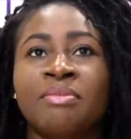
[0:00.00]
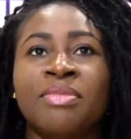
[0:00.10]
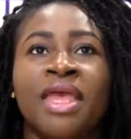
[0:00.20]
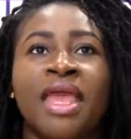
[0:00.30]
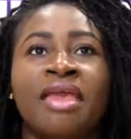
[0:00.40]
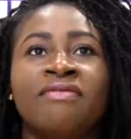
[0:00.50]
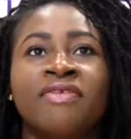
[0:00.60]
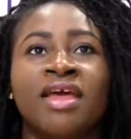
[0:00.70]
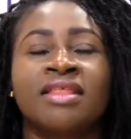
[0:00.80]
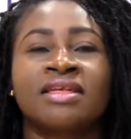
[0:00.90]

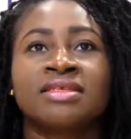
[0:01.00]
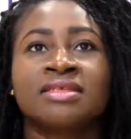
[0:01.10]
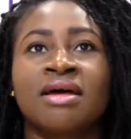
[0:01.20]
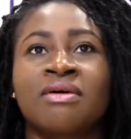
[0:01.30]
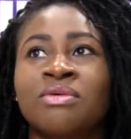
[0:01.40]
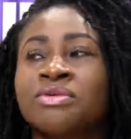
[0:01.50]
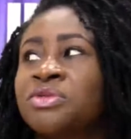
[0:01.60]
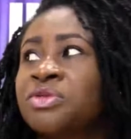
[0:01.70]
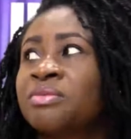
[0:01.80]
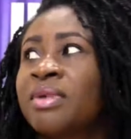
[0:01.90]
behavior. That is how
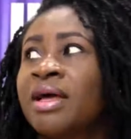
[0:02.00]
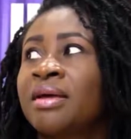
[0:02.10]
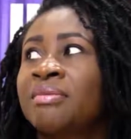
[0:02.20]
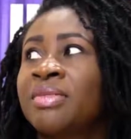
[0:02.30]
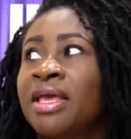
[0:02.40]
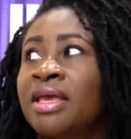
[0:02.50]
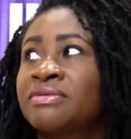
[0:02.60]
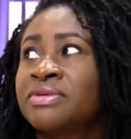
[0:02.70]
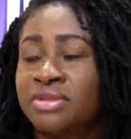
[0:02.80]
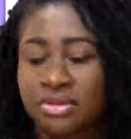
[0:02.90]
consumer
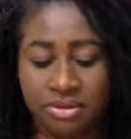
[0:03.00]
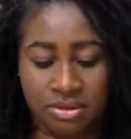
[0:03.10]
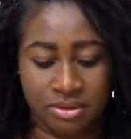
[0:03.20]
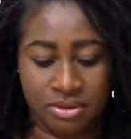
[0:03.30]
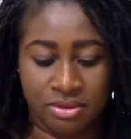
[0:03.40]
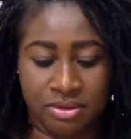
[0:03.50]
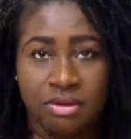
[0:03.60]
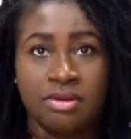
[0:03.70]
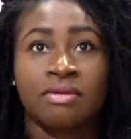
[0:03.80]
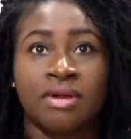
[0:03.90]
behaves,
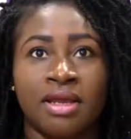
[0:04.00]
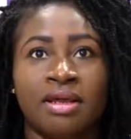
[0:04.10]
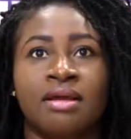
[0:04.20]
right?